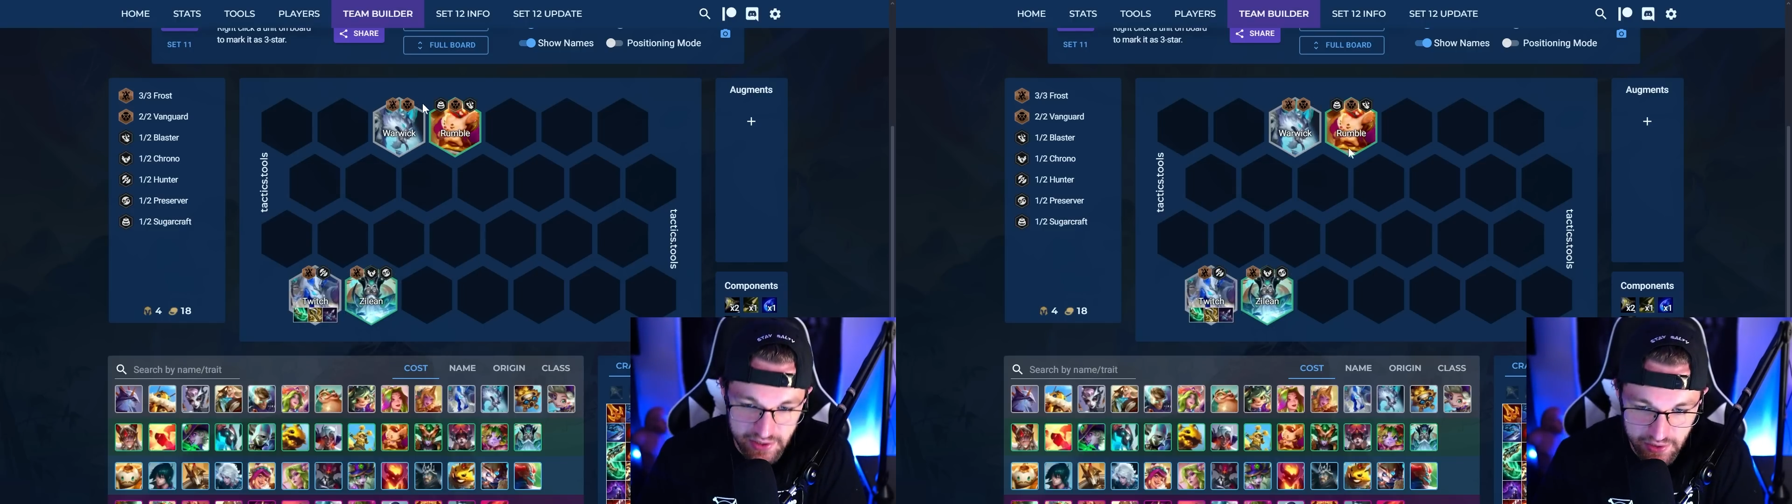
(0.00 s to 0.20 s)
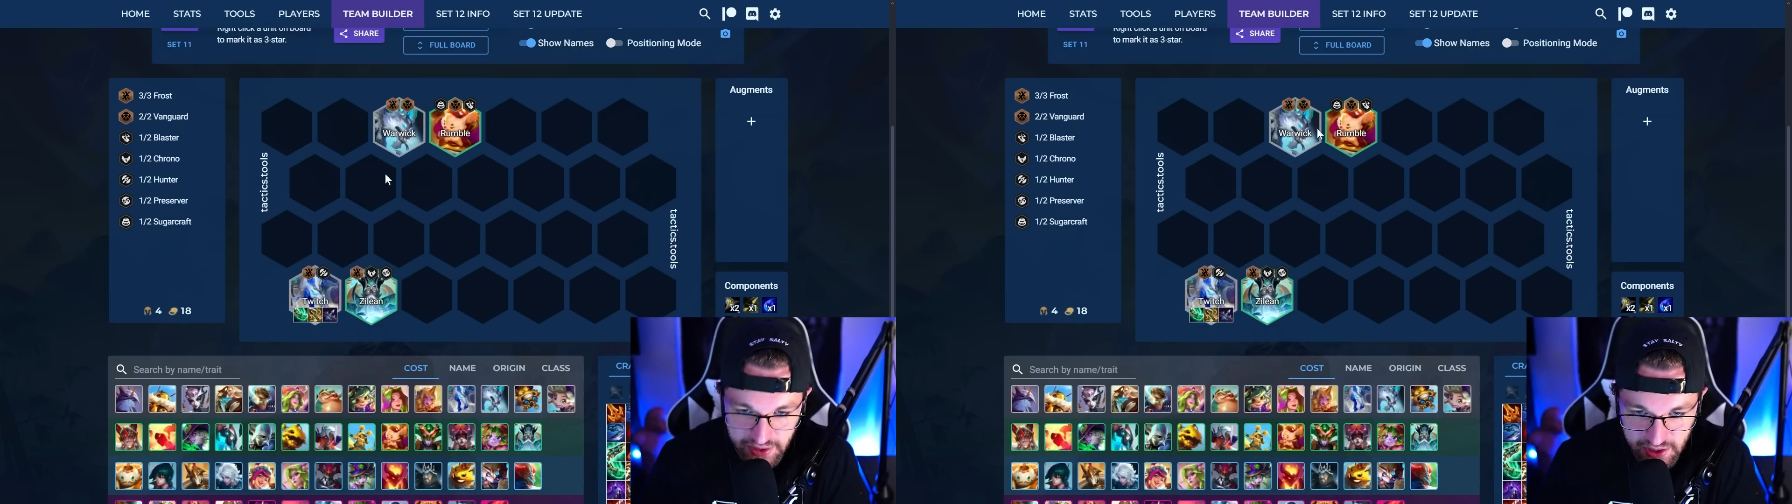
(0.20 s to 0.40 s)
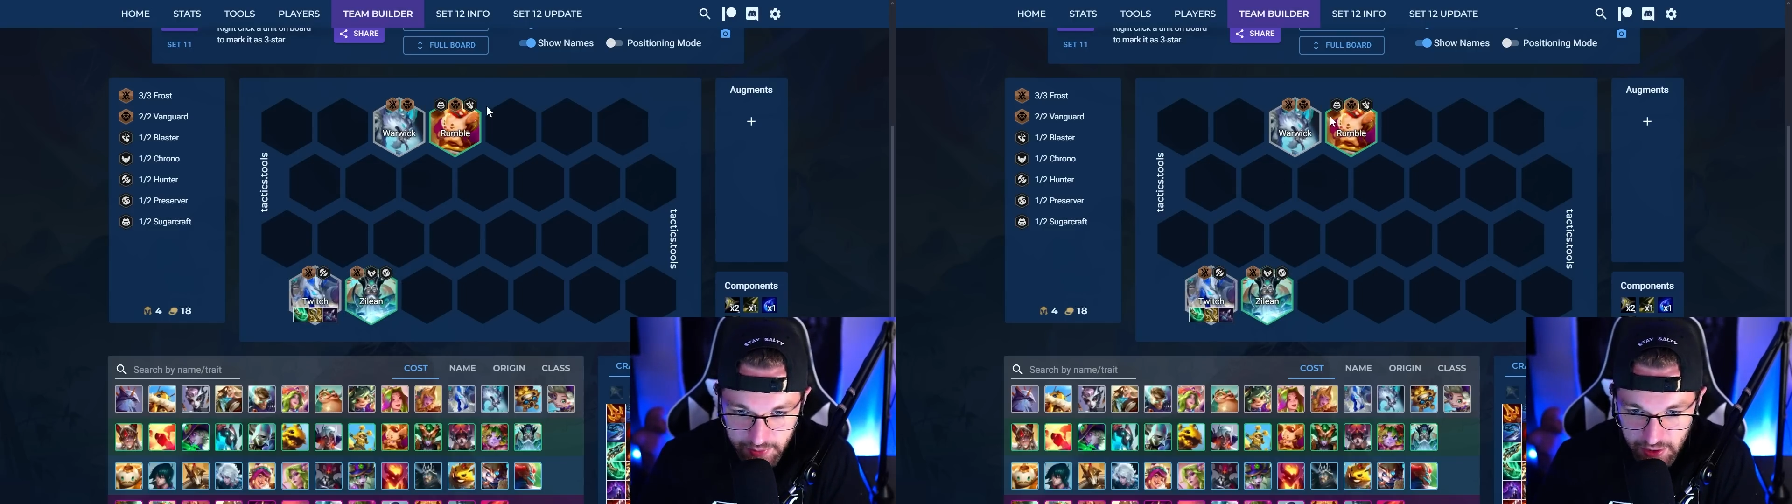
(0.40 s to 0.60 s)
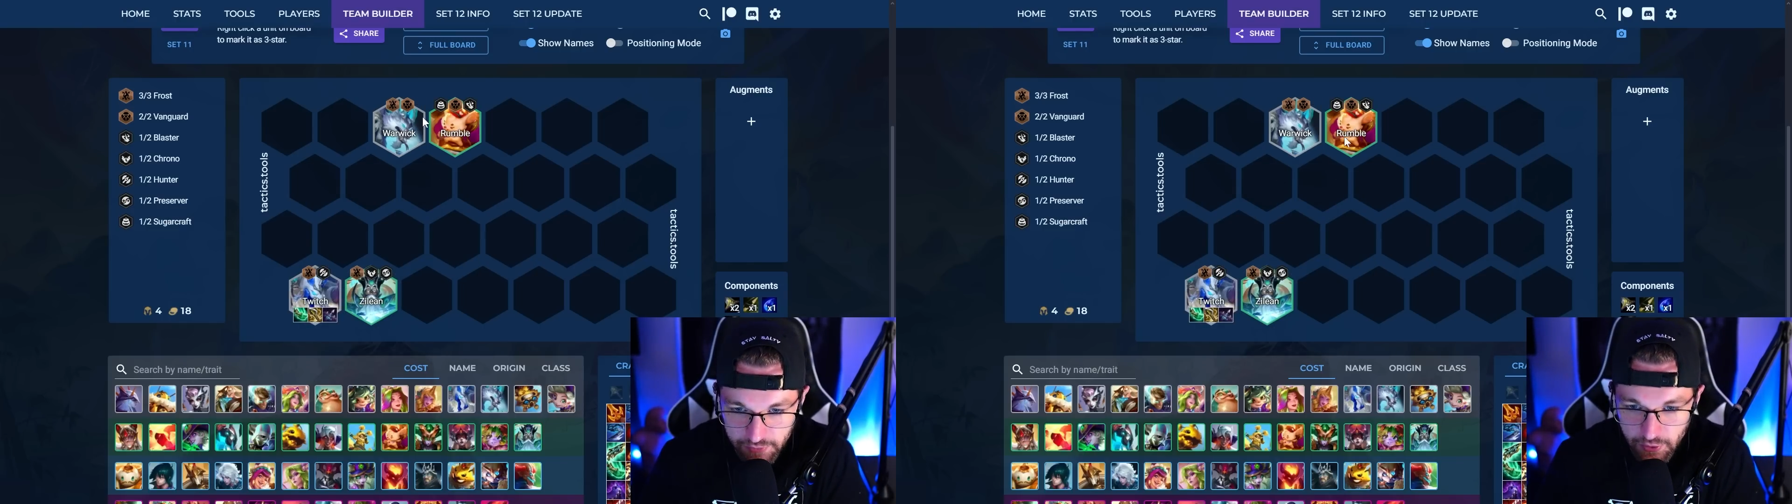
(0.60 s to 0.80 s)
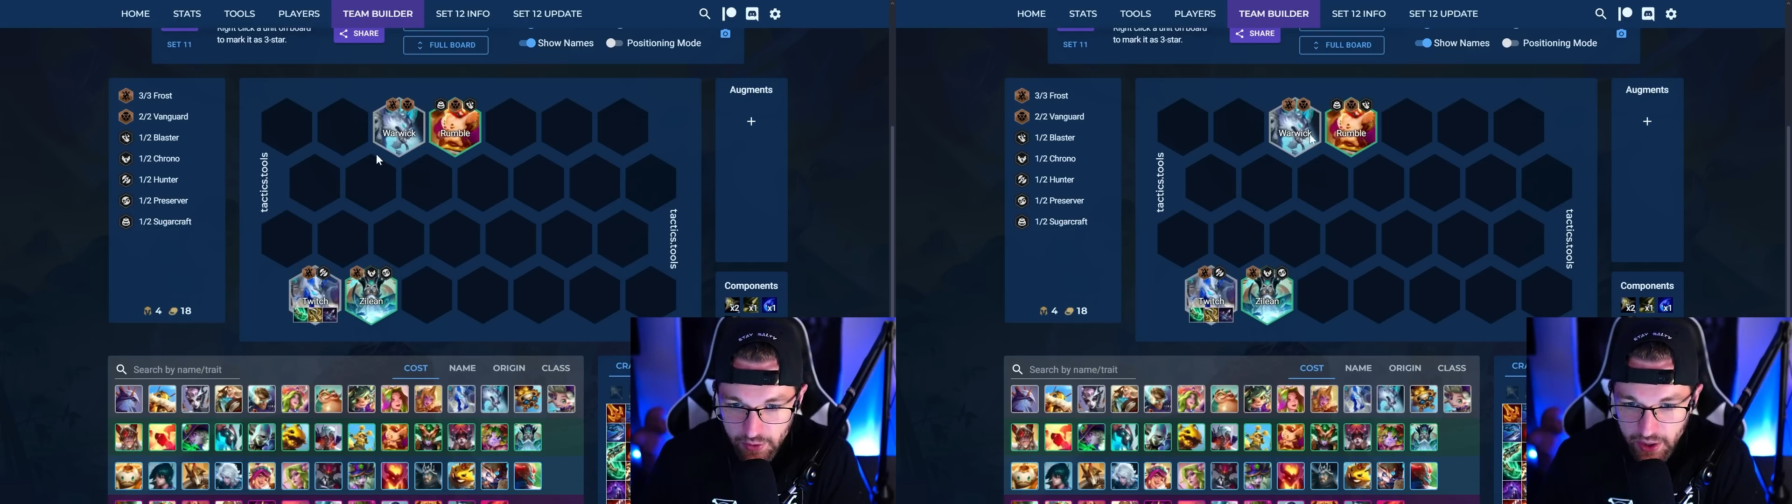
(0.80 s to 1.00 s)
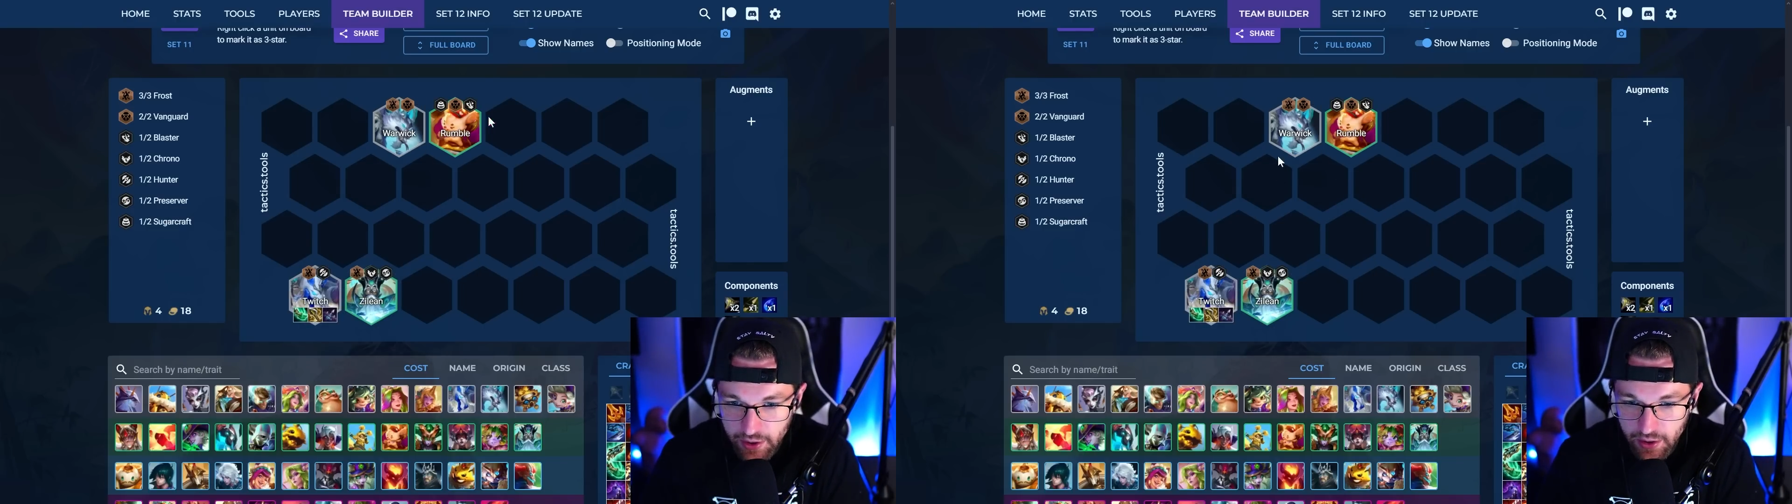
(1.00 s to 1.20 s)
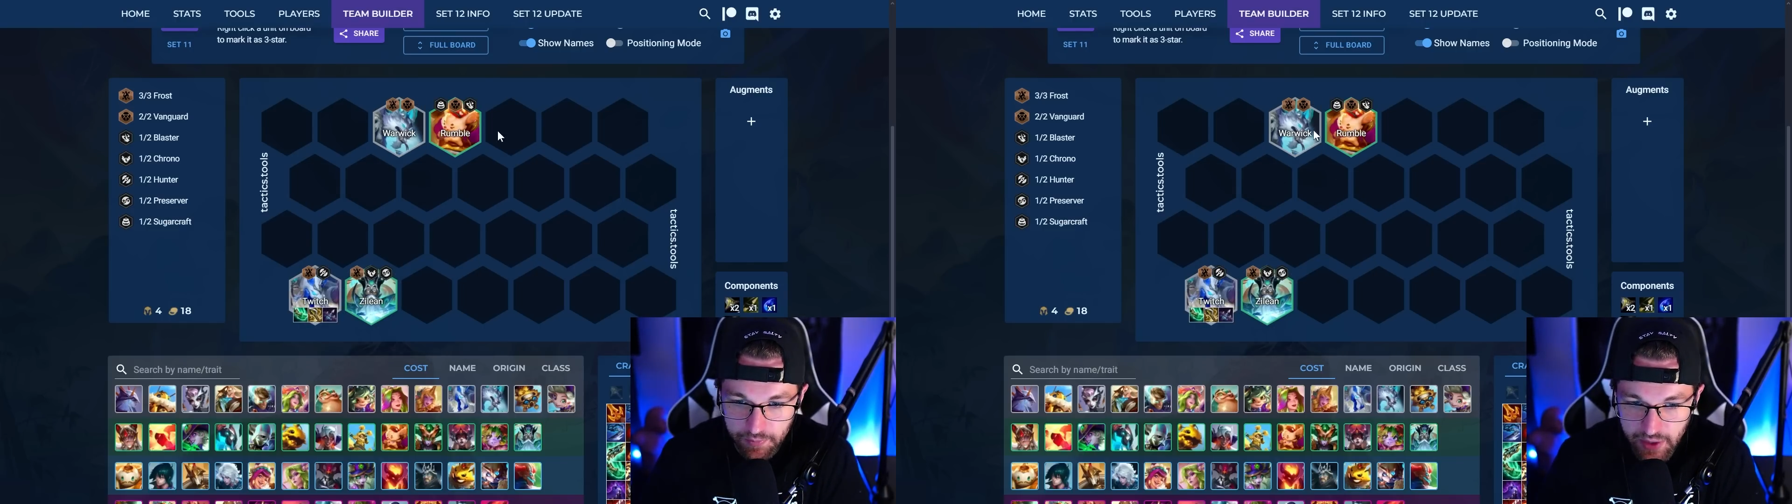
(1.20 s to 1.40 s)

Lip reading: So that's going to be your frontliner.